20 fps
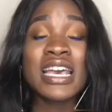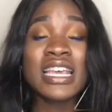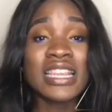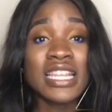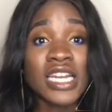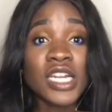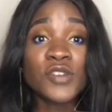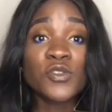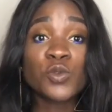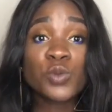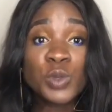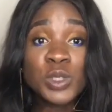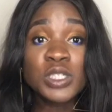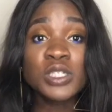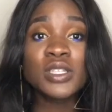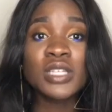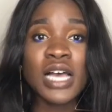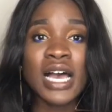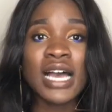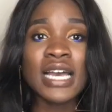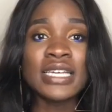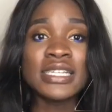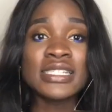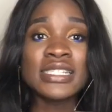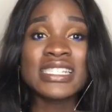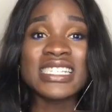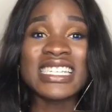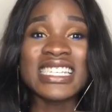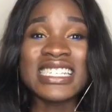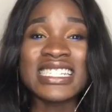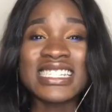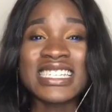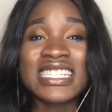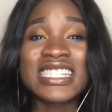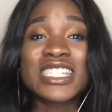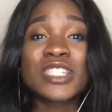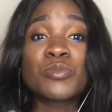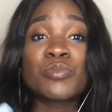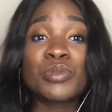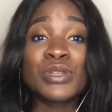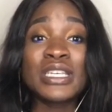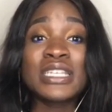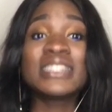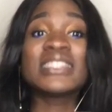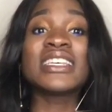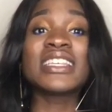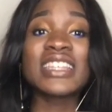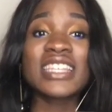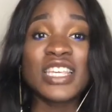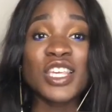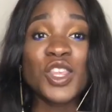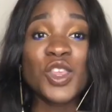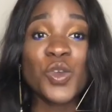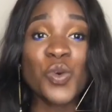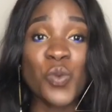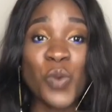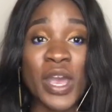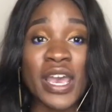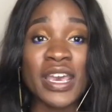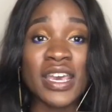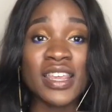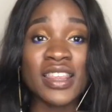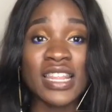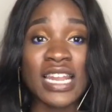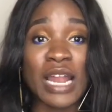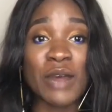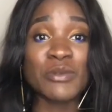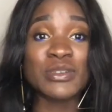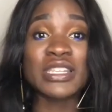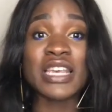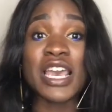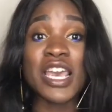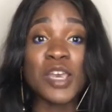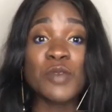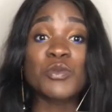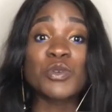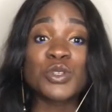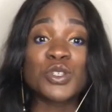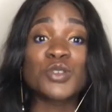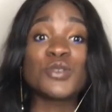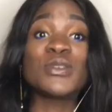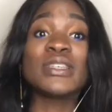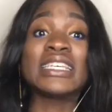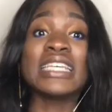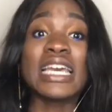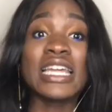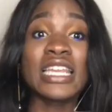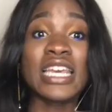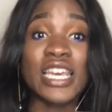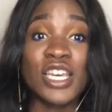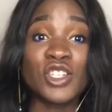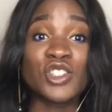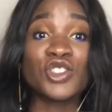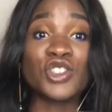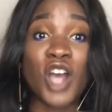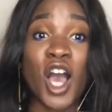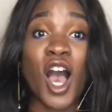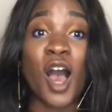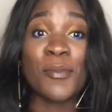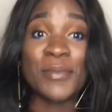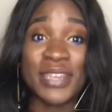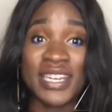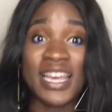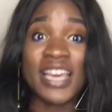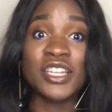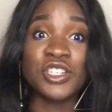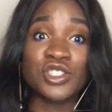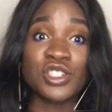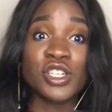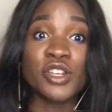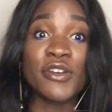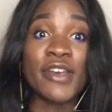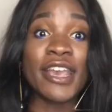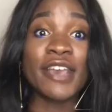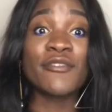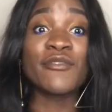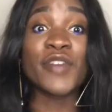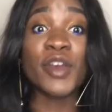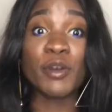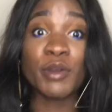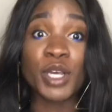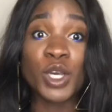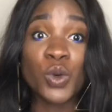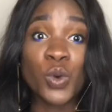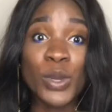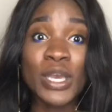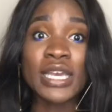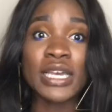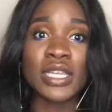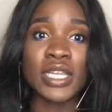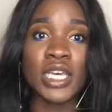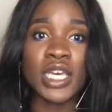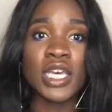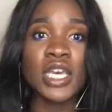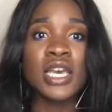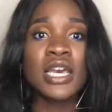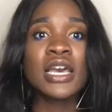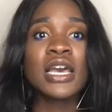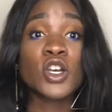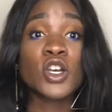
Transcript: that I've realized is explicitly the way that I was able to get a job in engineering very quickly.